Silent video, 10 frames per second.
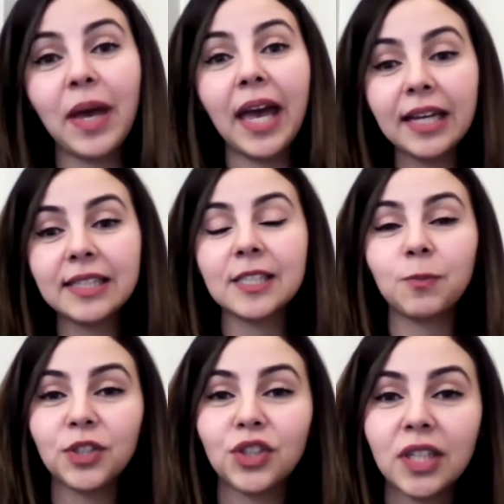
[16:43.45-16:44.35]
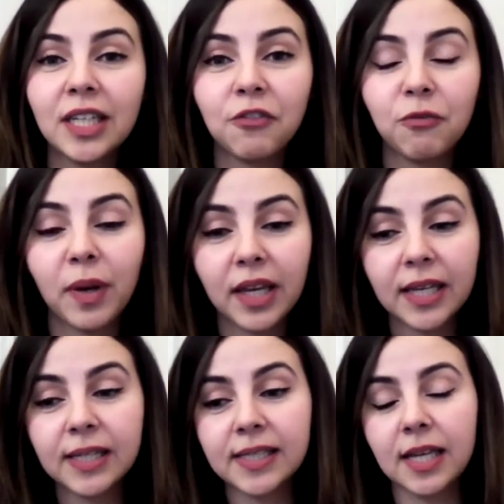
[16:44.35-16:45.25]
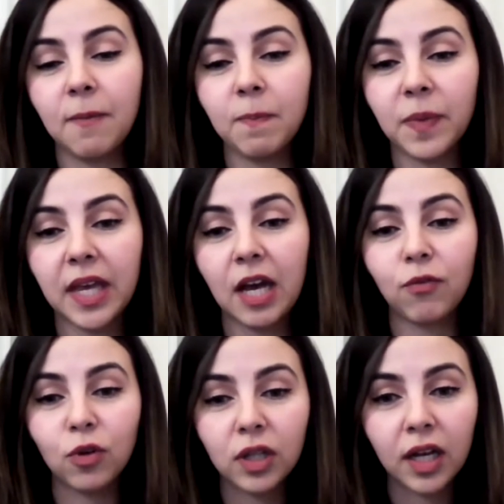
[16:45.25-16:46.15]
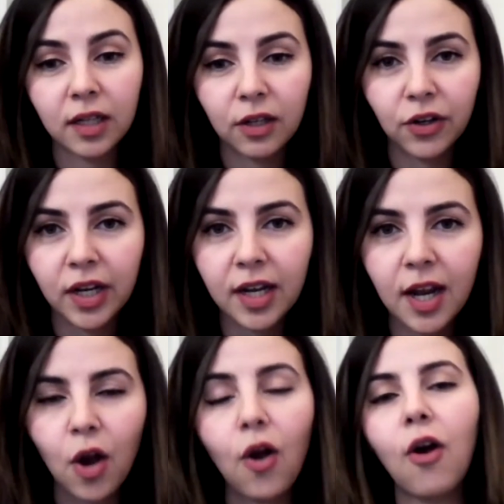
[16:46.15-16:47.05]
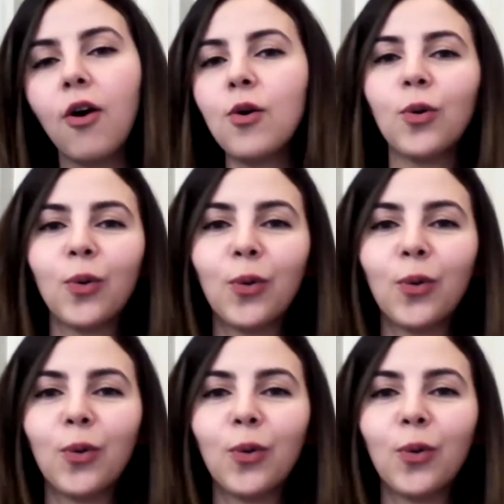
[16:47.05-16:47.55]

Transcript: And especially if my kids they have online learning. Oh,